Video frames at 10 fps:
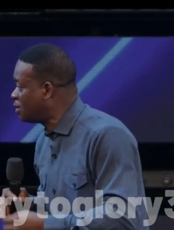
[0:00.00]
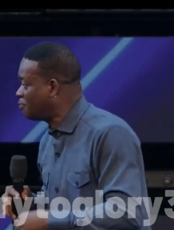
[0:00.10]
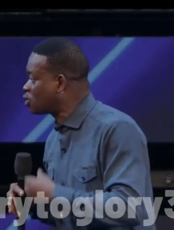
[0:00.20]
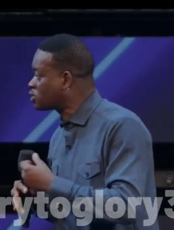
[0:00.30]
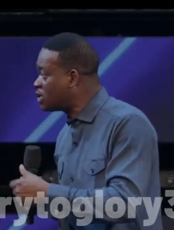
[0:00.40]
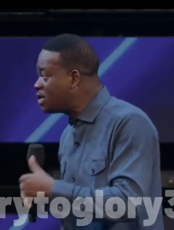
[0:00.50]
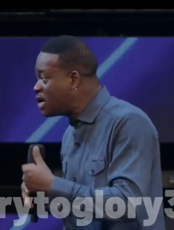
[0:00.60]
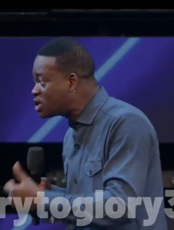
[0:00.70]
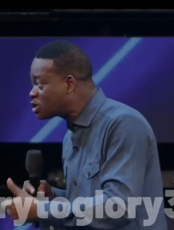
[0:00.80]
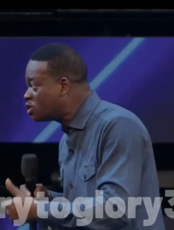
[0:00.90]
because the
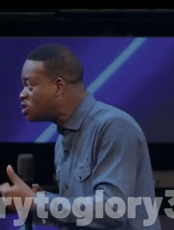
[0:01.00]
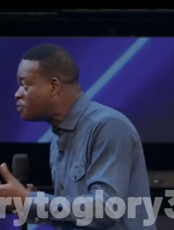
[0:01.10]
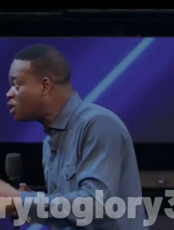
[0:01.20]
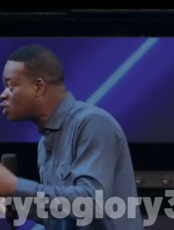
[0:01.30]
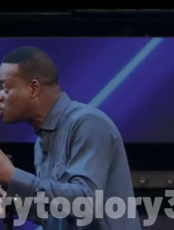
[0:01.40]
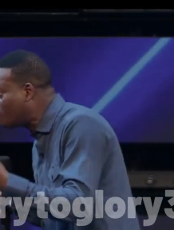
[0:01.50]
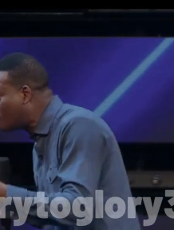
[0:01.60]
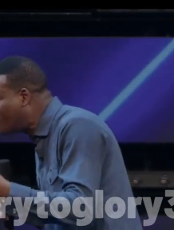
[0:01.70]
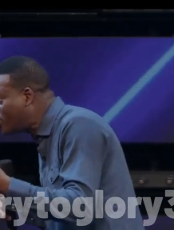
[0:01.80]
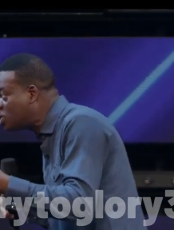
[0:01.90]
nation is beginning to
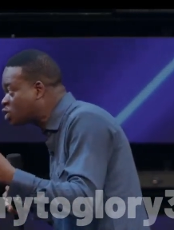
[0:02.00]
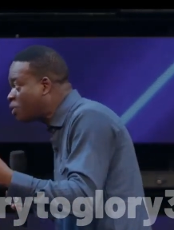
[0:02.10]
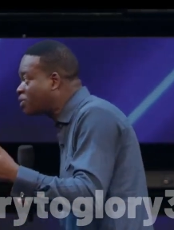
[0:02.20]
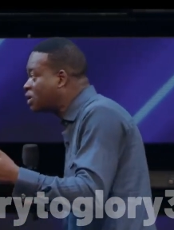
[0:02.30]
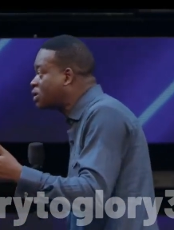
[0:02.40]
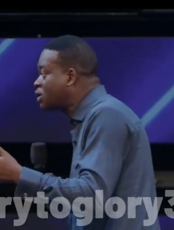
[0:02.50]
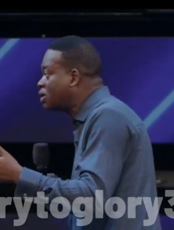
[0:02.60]
fulfill something